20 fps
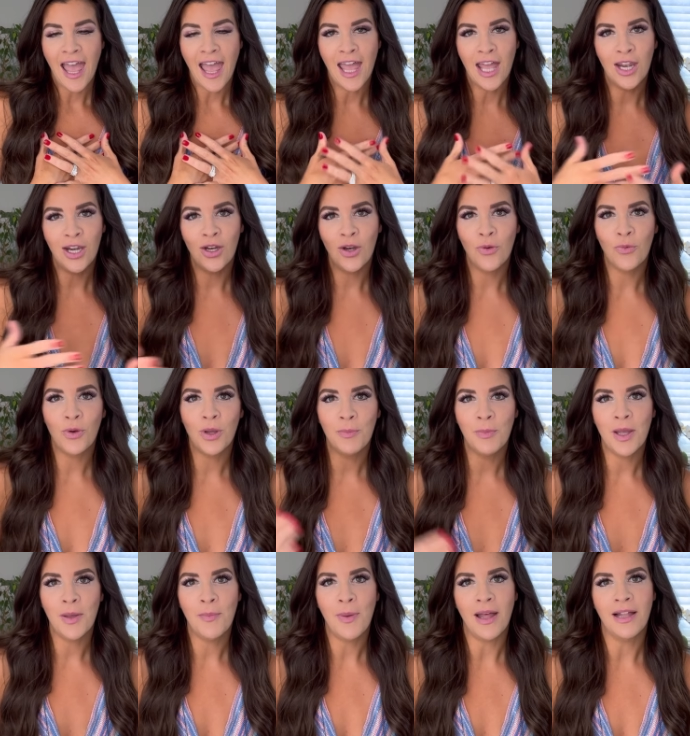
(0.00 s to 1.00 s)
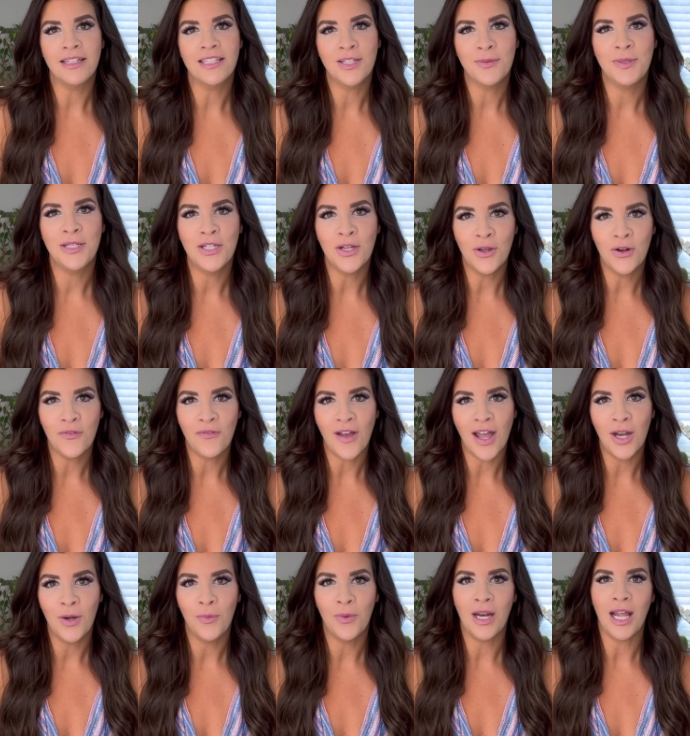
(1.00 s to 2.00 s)
and ring my bell to be
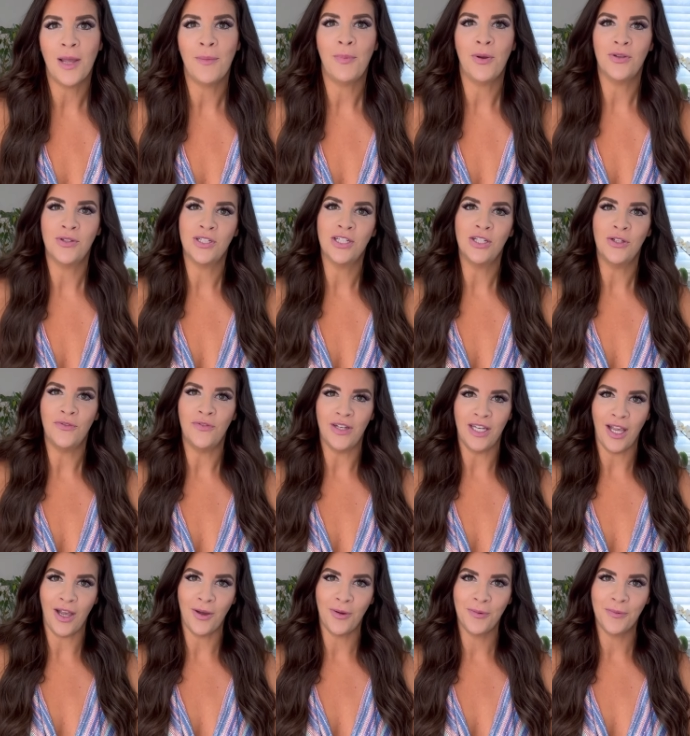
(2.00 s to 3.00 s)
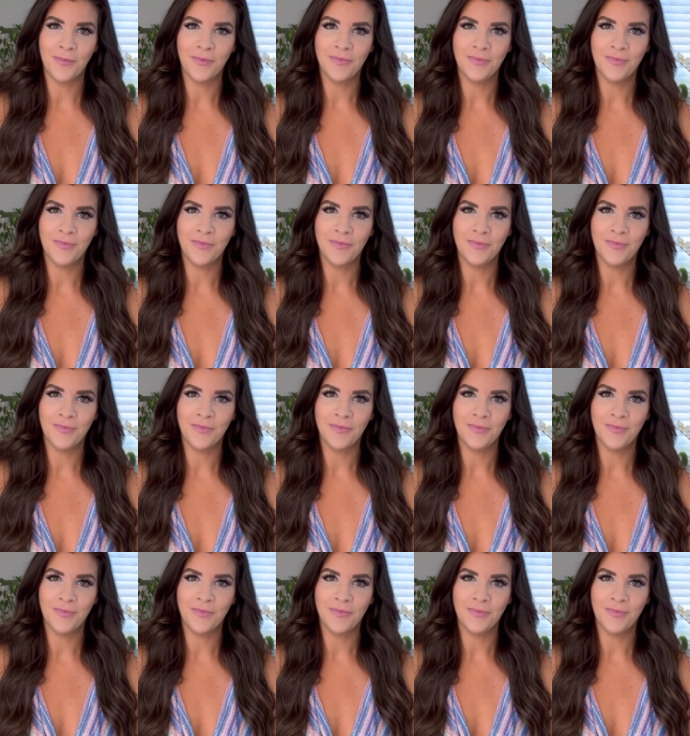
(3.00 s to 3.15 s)
notified when I post a new video.